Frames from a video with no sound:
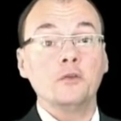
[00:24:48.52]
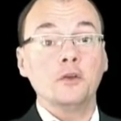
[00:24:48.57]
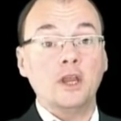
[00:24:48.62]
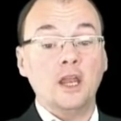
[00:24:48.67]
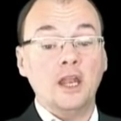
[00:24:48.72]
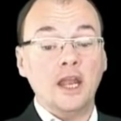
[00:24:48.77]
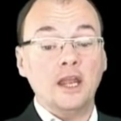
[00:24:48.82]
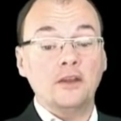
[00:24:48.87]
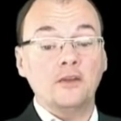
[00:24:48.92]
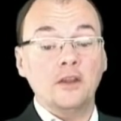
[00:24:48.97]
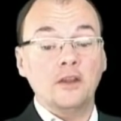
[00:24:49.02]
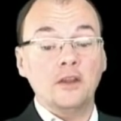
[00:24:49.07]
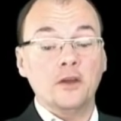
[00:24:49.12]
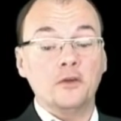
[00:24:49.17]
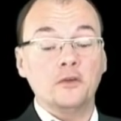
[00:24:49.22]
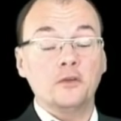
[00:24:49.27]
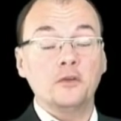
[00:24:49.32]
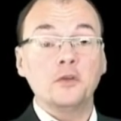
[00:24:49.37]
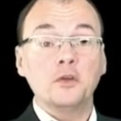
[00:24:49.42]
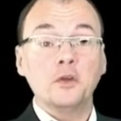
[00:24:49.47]
connecting
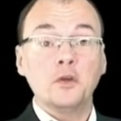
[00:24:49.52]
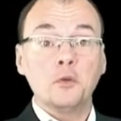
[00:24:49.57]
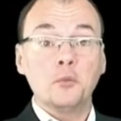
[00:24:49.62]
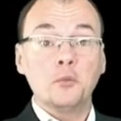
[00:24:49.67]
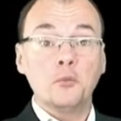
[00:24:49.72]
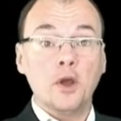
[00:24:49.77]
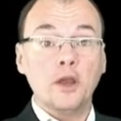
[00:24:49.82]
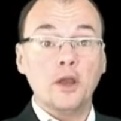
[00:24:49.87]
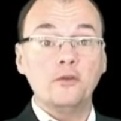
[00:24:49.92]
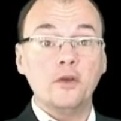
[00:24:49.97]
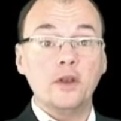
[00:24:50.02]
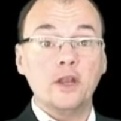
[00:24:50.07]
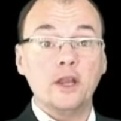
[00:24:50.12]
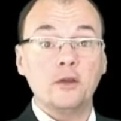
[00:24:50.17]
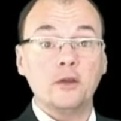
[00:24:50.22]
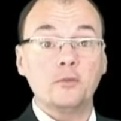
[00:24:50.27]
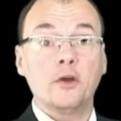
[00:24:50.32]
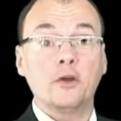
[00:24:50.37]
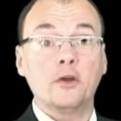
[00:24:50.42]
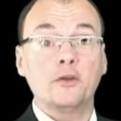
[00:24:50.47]
those mind
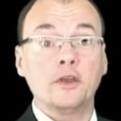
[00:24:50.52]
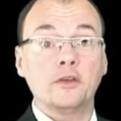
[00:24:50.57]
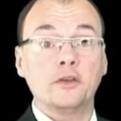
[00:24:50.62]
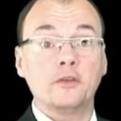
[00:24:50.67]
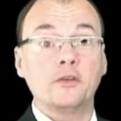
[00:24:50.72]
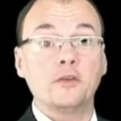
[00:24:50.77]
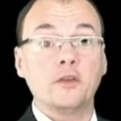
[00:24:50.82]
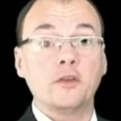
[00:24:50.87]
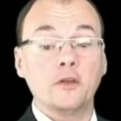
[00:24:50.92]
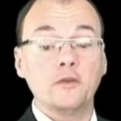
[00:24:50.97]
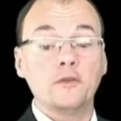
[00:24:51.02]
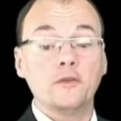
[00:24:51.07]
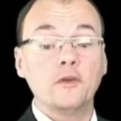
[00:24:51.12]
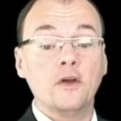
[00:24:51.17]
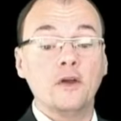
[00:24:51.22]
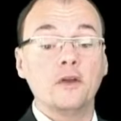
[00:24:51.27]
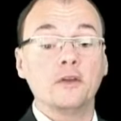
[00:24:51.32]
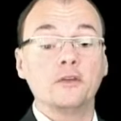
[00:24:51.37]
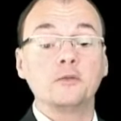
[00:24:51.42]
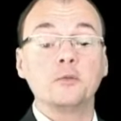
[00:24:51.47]
reading processes that are
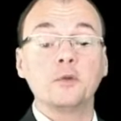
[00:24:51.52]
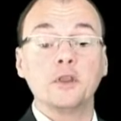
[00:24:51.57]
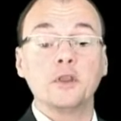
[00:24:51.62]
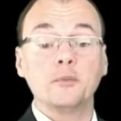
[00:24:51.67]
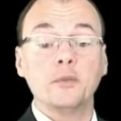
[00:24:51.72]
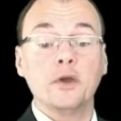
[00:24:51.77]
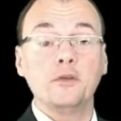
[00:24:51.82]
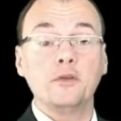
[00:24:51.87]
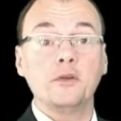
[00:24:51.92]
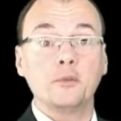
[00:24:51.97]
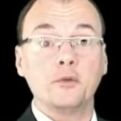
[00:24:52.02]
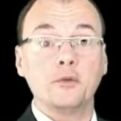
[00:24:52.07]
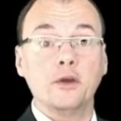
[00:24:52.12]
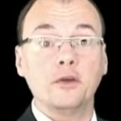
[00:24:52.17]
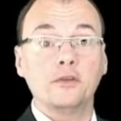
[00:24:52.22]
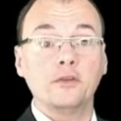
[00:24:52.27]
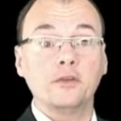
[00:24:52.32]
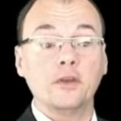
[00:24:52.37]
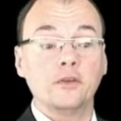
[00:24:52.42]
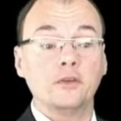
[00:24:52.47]
fast with the motor
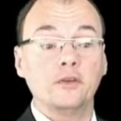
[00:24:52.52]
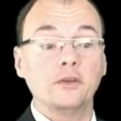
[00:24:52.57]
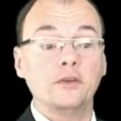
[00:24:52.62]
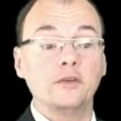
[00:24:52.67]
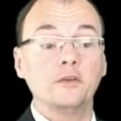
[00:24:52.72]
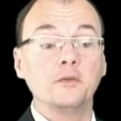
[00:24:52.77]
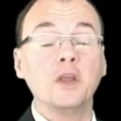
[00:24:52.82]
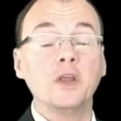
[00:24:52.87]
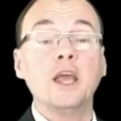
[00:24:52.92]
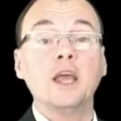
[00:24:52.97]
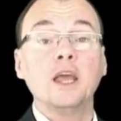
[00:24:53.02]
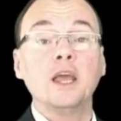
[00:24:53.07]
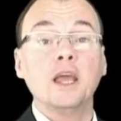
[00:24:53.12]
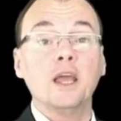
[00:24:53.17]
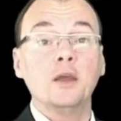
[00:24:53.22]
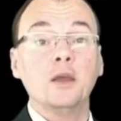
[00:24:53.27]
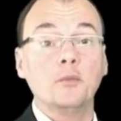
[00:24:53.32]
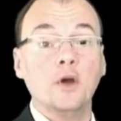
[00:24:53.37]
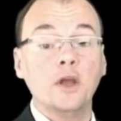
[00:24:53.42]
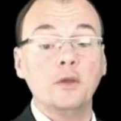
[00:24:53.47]
processes.
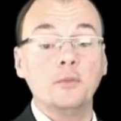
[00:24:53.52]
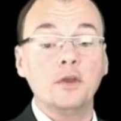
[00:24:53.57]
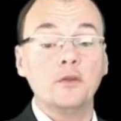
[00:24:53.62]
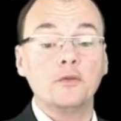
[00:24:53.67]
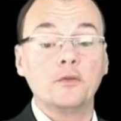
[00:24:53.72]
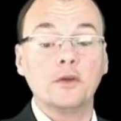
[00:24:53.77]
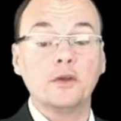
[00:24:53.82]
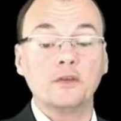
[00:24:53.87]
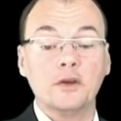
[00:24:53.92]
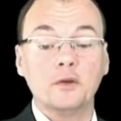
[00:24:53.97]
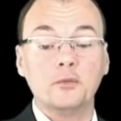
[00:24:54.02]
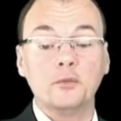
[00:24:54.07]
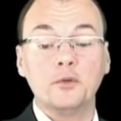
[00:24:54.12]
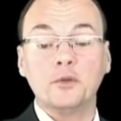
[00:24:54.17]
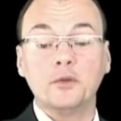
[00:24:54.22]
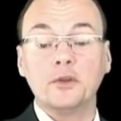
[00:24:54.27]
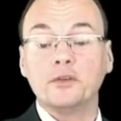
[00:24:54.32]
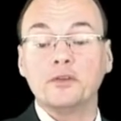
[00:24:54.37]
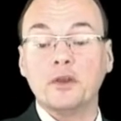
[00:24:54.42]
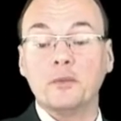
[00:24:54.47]
It might be, for
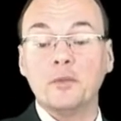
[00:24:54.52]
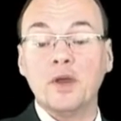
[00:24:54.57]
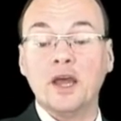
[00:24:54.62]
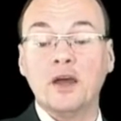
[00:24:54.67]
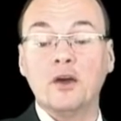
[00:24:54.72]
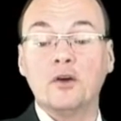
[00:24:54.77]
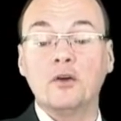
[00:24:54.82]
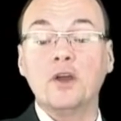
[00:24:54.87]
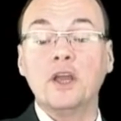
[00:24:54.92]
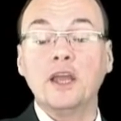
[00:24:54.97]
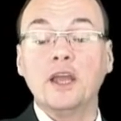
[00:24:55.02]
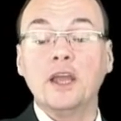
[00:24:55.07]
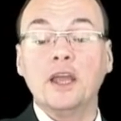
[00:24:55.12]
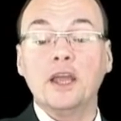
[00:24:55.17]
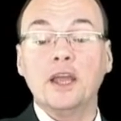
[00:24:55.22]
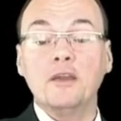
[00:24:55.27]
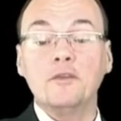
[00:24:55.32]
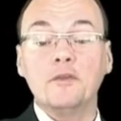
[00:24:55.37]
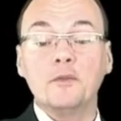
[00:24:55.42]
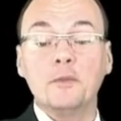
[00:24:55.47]
example, that somehow
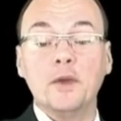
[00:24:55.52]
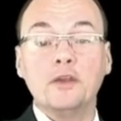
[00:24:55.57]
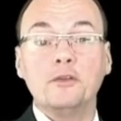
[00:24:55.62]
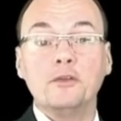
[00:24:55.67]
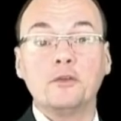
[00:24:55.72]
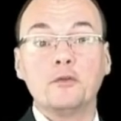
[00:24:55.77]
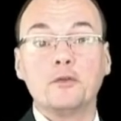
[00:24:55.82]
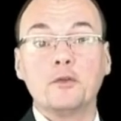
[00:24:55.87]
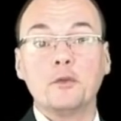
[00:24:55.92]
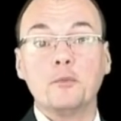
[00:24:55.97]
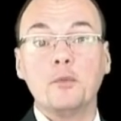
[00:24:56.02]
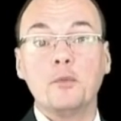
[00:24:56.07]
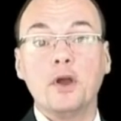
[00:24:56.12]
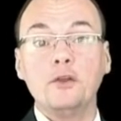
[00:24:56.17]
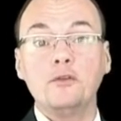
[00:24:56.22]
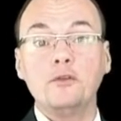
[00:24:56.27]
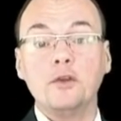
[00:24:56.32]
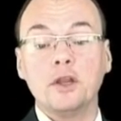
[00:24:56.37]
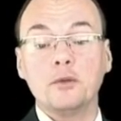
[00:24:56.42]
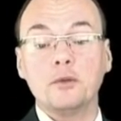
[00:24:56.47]
information from
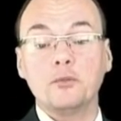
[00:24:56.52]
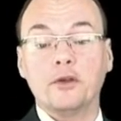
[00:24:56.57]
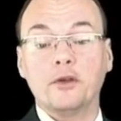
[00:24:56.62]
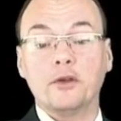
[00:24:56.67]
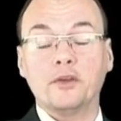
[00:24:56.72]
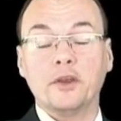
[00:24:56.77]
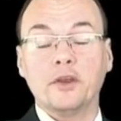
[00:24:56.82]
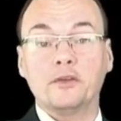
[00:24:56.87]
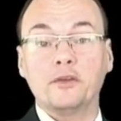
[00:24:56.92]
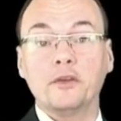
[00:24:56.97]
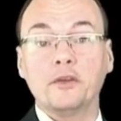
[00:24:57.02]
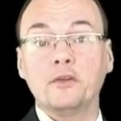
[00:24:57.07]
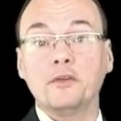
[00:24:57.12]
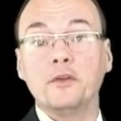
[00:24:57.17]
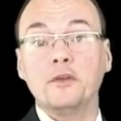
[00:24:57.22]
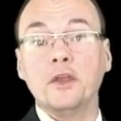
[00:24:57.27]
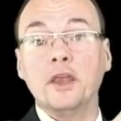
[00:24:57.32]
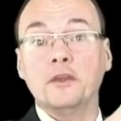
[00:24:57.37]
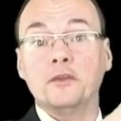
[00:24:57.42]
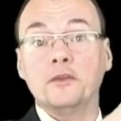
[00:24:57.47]
mind reading
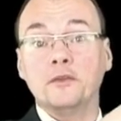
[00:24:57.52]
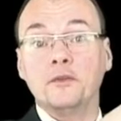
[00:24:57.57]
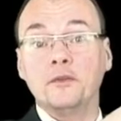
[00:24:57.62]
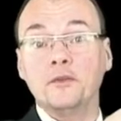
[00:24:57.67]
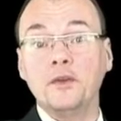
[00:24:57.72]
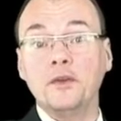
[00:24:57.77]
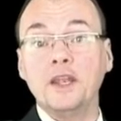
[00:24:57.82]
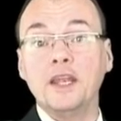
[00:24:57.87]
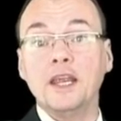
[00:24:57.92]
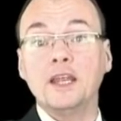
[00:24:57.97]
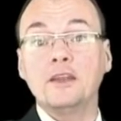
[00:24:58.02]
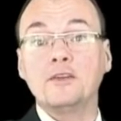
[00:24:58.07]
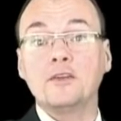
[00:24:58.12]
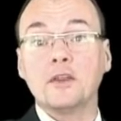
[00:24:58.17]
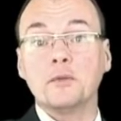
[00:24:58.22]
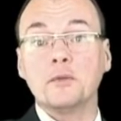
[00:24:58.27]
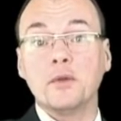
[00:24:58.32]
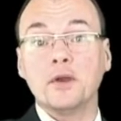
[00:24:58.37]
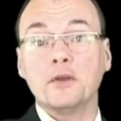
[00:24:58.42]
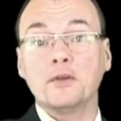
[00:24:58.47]
processes is feeding into
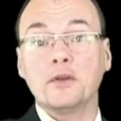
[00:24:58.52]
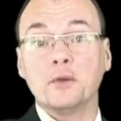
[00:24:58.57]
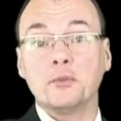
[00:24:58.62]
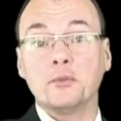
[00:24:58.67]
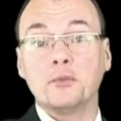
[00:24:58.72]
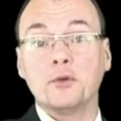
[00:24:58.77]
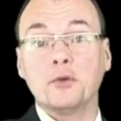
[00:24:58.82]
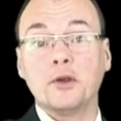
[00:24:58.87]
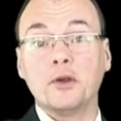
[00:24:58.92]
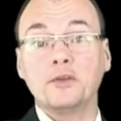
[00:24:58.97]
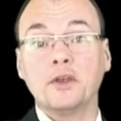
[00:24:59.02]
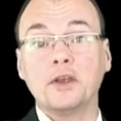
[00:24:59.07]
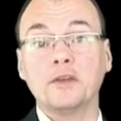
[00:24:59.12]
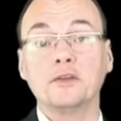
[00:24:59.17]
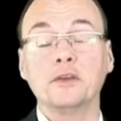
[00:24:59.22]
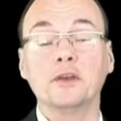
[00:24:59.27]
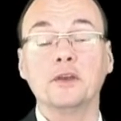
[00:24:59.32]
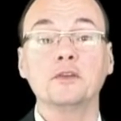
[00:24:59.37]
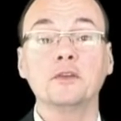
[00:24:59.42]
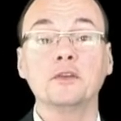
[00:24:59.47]
the motor
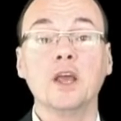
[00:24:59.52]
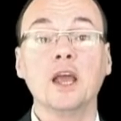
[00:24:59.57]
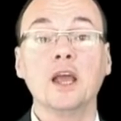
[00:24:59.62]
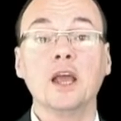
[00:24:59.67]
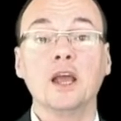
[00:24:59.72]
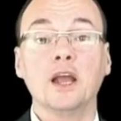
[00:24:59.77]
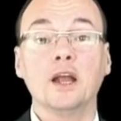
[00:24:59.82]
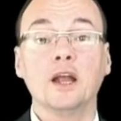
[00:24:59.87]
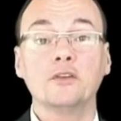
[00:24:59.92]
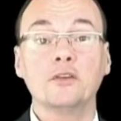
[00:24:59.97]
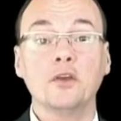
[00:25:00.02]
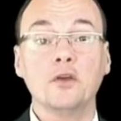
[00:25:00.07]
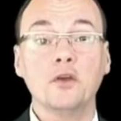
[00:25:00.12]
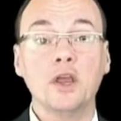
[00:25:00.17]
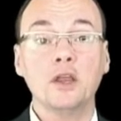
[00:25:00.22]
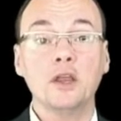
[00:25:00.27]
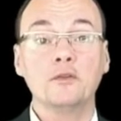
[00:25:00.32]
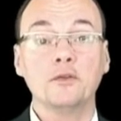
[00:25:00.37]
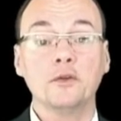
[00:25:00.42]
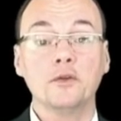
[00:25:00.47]
processes and so
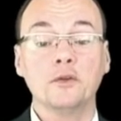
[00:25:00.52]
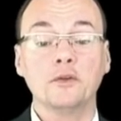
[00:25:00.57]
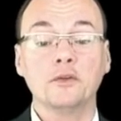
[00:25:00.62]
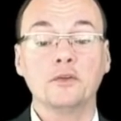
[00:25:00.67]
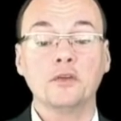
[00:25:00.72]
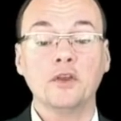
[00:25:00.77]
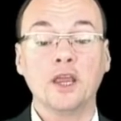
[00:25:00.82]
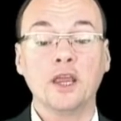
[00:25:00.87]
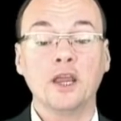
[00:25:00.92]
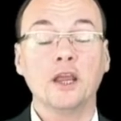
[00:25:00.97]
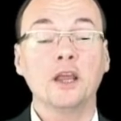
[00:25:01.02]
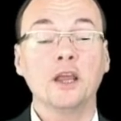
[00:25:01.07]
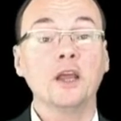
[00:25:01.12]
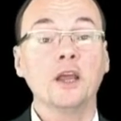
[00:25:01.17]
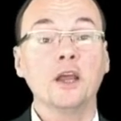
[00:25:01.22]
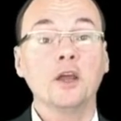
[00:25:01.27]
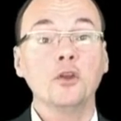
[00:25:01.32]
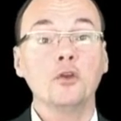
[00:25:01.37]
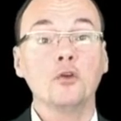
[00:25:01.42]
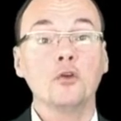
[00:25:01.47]
influencing
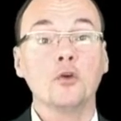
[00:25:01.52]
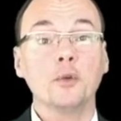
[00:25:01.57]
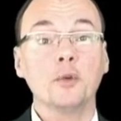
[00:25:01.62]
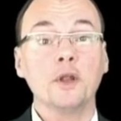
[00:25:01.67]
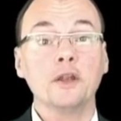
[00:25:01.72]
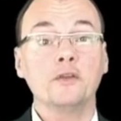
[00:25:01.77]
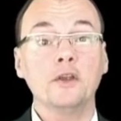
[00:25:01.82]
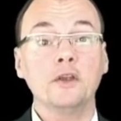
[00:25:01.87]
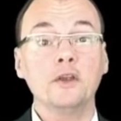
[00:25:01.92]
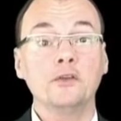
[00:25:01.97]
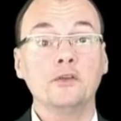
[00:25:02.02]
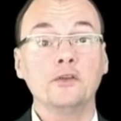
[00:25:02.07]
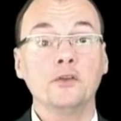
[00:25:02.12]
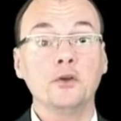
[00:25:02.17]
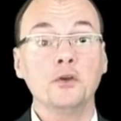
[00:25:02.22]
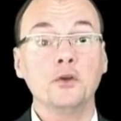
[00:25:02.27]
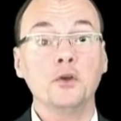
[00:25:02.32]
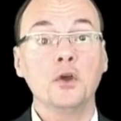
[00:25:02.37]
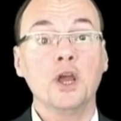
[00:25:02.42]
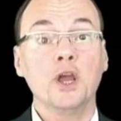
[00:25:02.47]
your ability
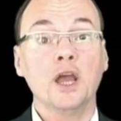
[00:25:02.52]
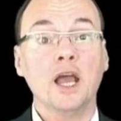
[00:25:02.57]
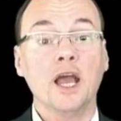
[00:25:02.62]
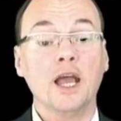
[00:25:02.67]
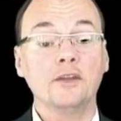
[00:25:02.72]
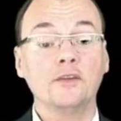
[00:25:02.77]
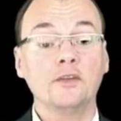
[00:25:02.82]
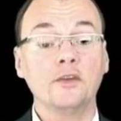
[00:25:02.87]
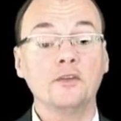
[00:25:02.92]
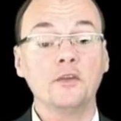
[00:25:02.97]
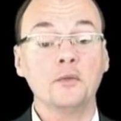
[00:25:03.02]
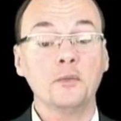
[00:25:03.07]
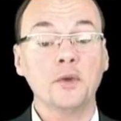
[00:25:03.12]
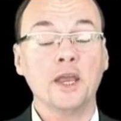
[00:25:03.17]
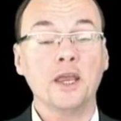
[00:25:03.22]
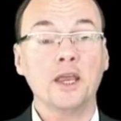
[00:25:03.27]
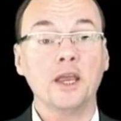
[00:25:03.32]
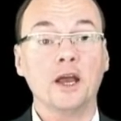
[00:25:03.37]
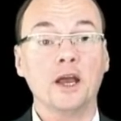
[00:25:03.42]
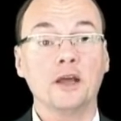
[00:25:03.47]
to
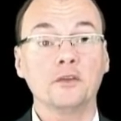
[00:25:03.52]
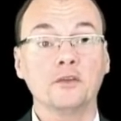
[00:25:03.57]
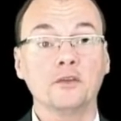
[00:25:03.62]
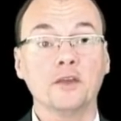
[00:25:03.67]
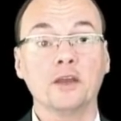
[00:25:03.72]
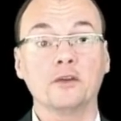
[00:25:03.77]
anticipate others'